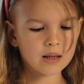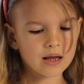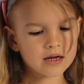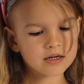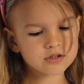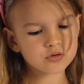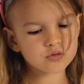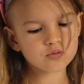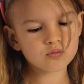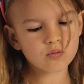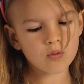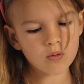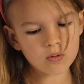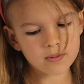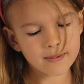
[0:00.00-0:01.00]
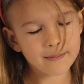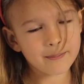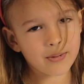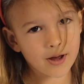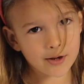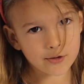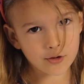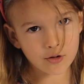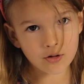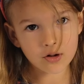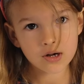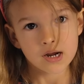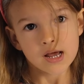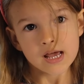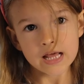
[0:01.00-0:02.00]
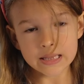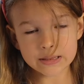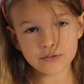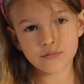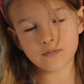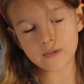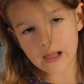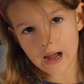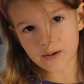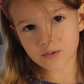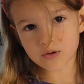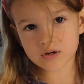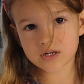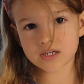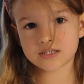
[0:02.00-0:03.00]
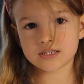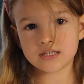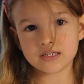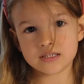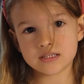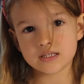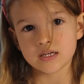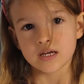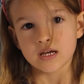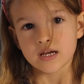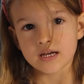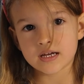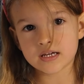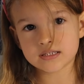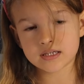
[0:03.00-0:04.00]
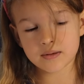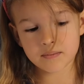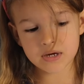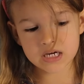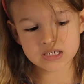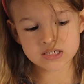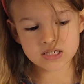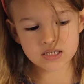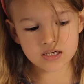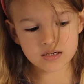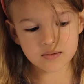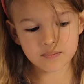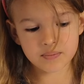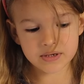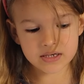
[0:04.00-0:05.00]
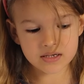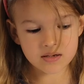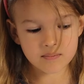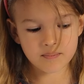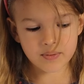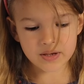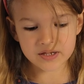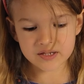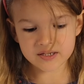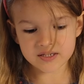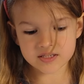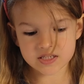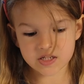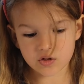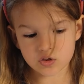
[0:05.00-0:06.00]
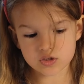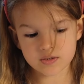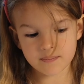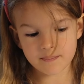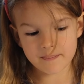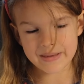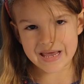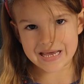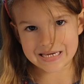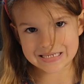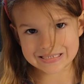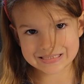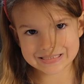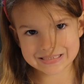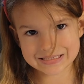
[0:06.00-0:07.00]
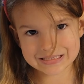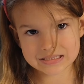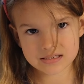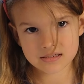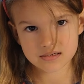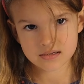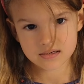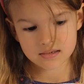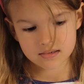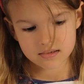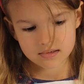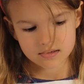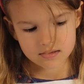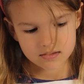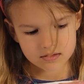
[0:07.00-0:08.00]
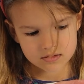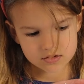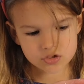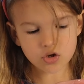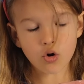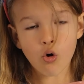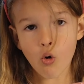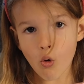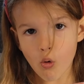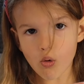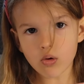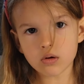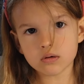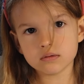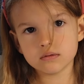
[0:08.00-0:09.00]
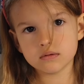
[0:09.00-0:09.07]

like to roll the butter in the flour because it's because it makes it a bit easier to mix. To hold. To hold.